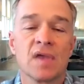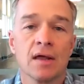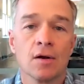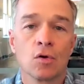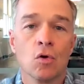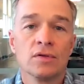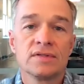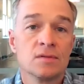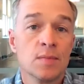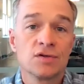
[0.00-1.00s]
And our goal
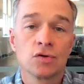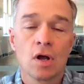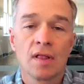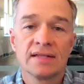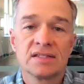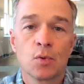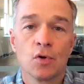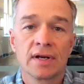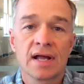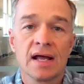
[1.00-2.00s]
is to measure all
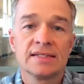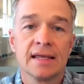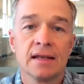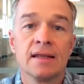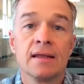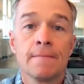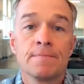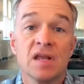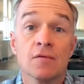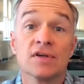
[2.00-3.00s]
ad-supported content
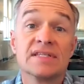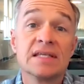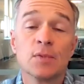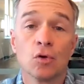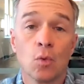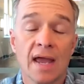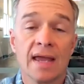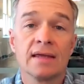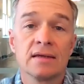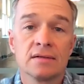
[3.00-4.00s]
in a very similar
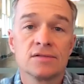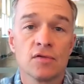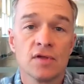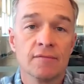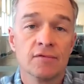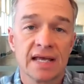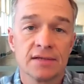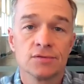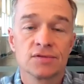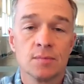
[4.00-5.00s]
way so that
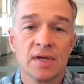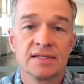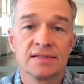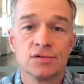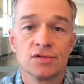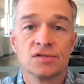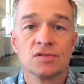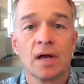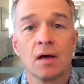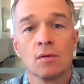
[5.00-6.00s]
advertisers can make
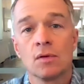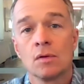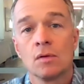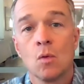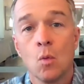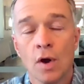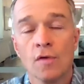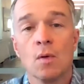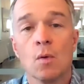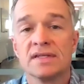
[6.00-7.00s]
decisions about where
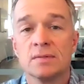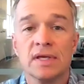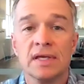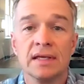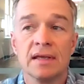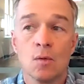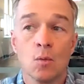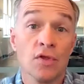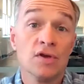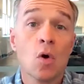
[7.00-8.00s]
they want to be and
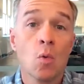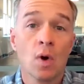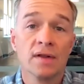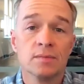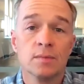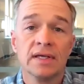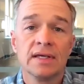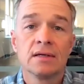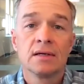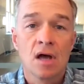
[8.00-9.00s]
where they don't want to
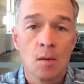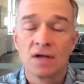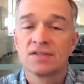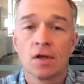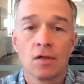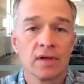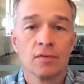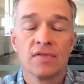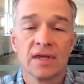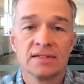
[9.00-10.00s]
be, amongst all the
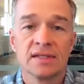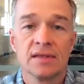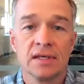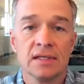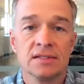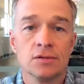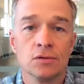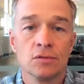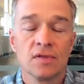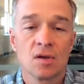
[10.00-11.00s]
other things that they need
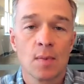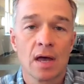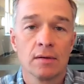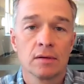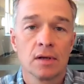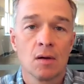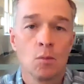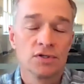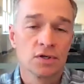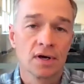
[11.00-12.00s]
to think about
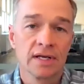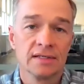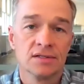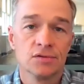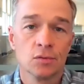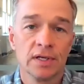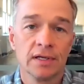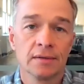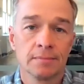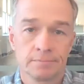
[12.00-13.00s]
when targeting digital media.